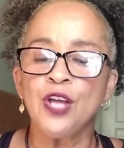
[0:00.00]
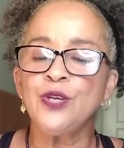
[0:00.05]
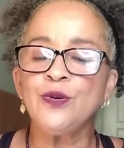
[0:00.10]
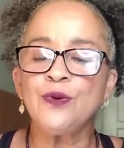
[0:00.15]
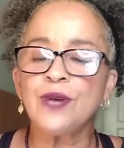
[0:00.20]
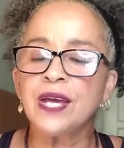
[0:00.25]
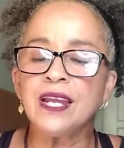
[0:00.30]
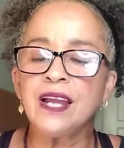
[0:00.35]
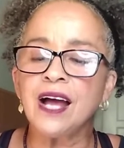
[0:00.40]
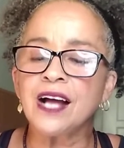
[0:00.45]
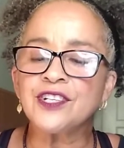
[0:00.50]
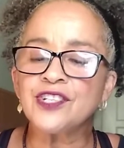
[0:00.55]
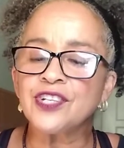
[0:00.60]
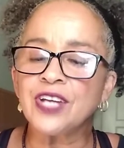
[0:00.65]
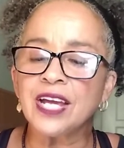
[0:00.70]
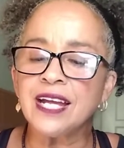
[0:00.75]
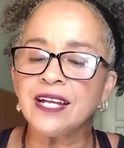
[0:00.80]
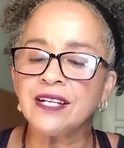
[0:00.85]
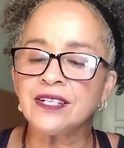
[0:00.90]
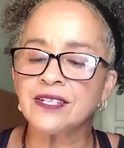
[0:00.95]
you cannot
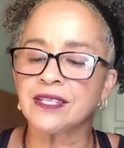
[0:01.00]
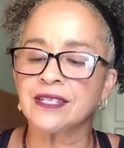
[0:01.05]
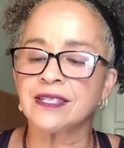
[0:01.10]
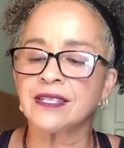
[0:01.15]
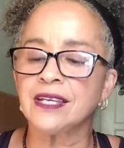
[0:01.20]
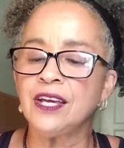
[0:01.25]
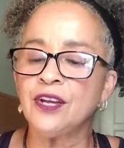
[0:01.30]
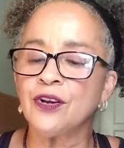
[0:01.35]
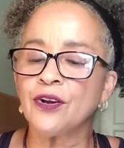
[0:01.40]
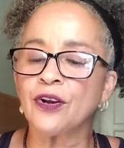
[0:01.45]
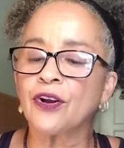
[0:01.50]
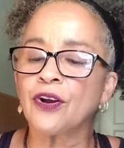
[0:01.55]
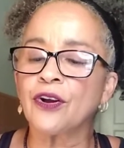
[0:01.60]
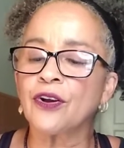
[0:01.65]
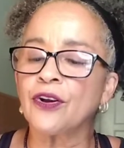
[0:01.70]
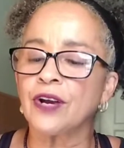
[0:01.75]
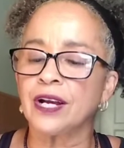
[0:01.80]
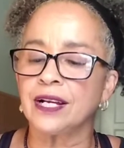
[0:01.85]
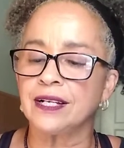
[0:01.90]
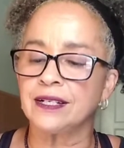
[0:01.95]
change this inner
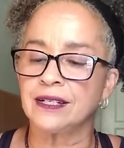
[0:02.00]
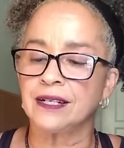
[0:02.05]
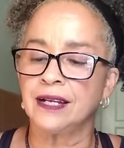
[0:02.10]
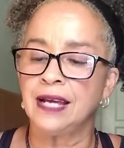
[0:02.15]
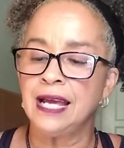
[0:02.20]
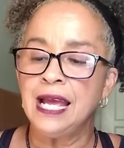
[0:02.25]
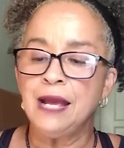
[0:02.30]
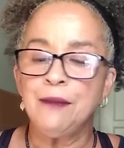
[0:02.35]
current.